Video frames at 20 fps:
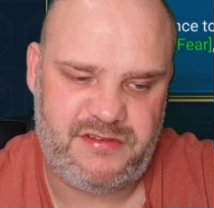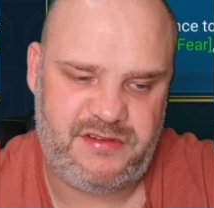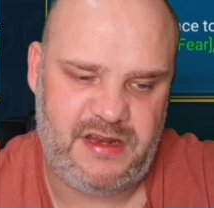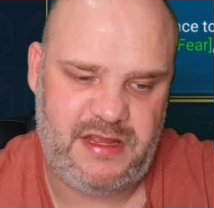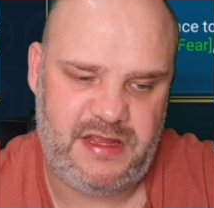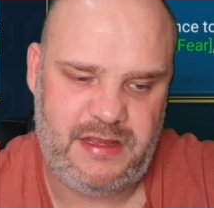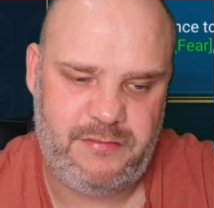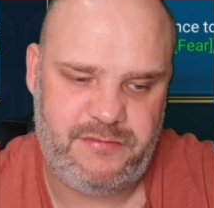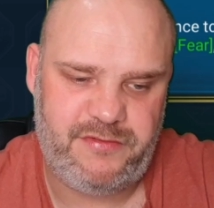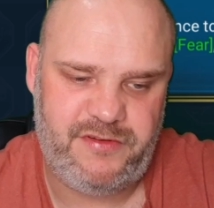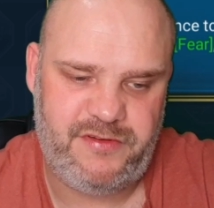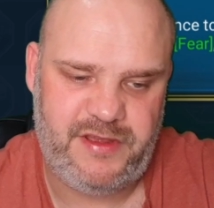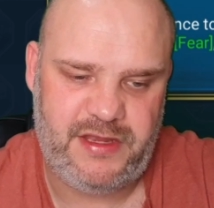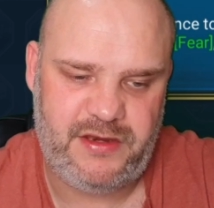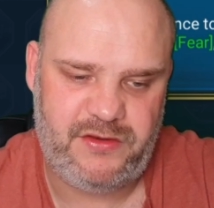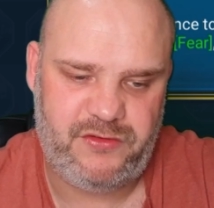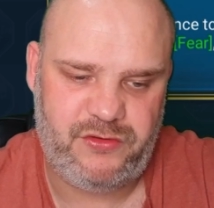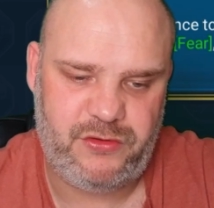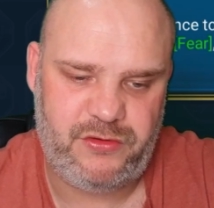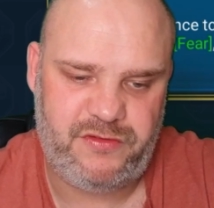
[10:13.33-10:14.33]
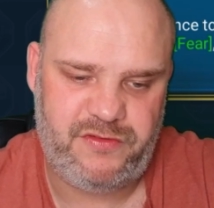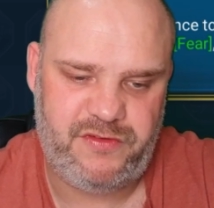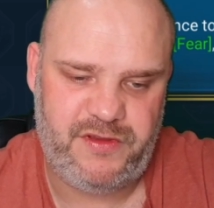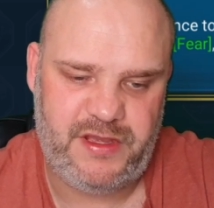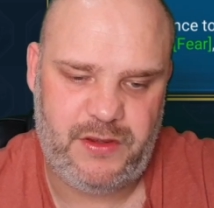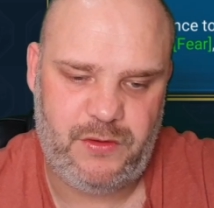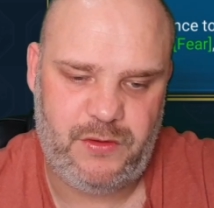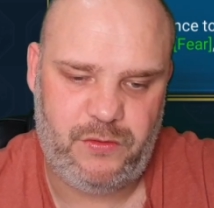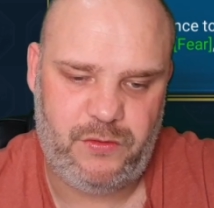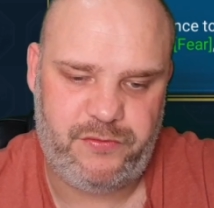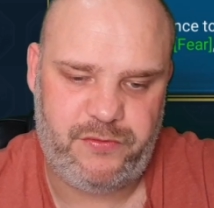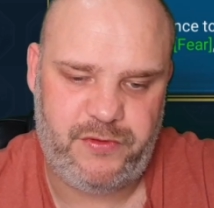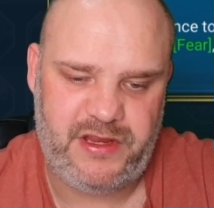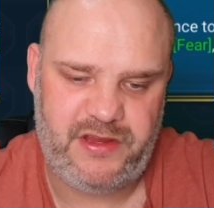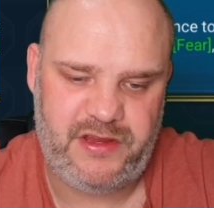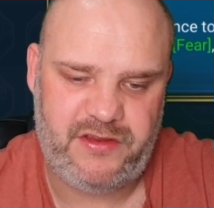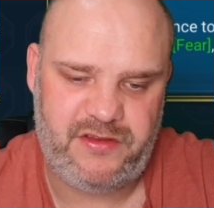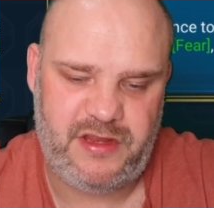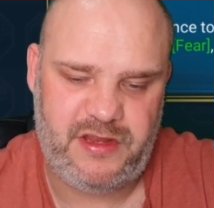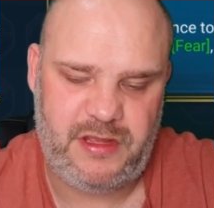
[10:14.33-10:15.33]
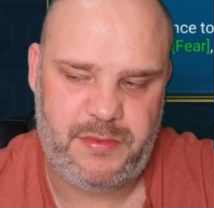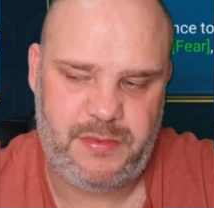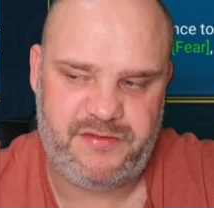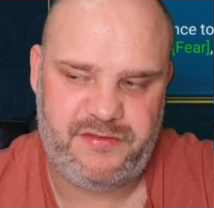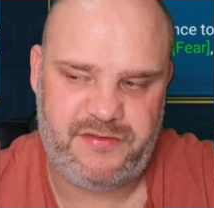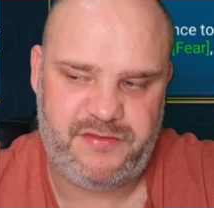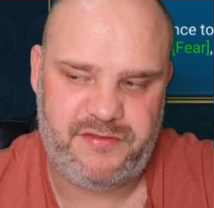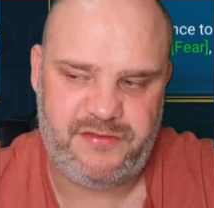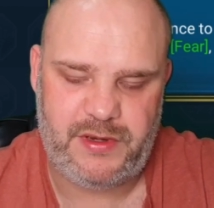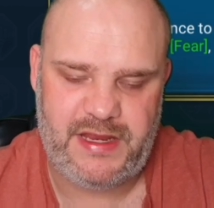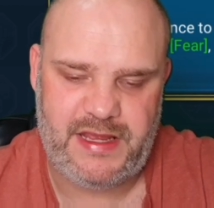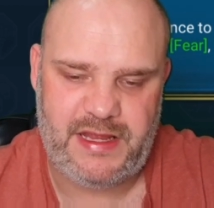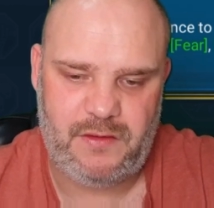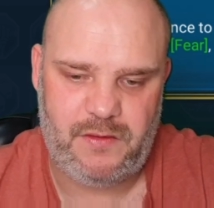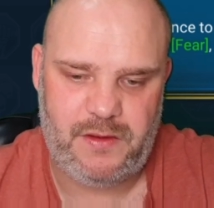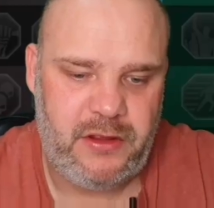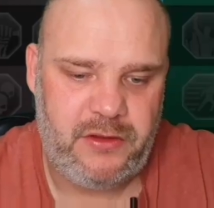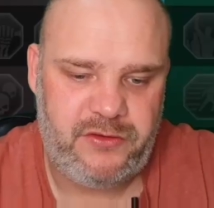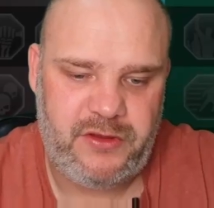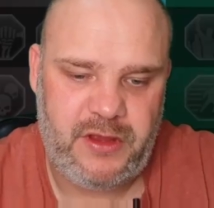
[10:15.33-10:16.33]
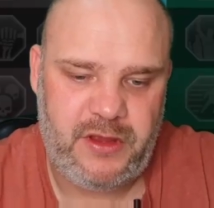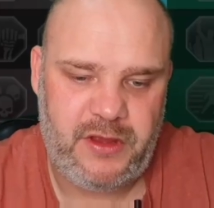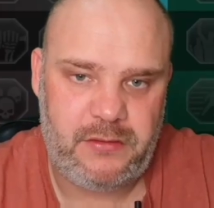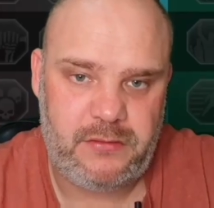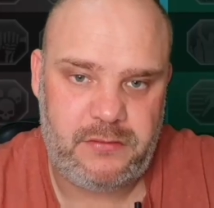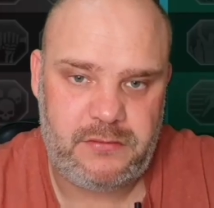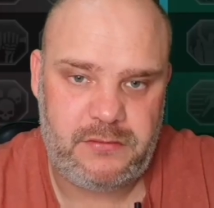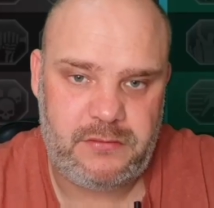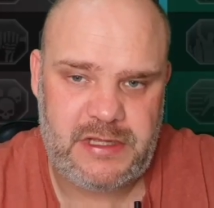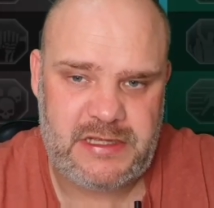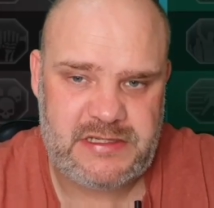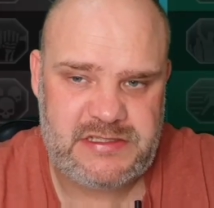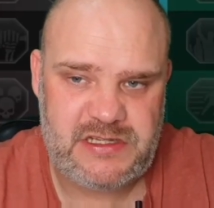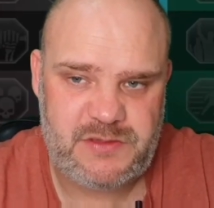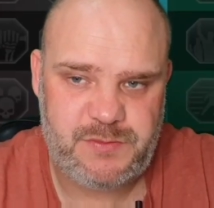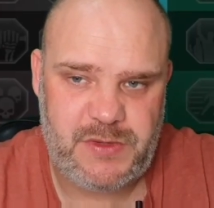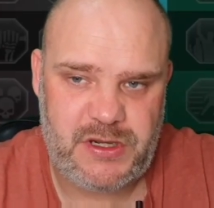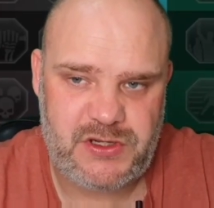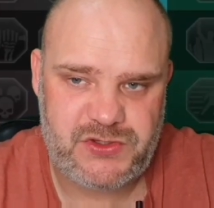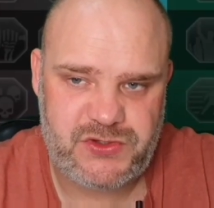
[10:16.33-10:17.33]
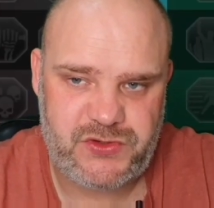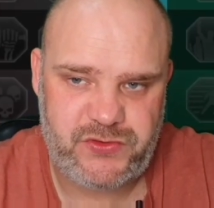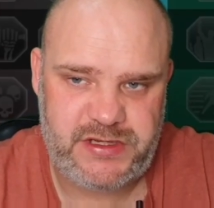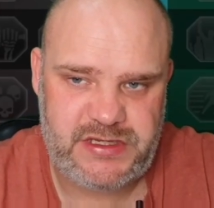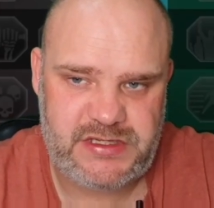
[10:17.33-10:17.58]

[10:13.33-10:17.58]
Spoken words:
Sleep, Fear, True Fear, or Freeze debuffs to an ally. So that's his Masteries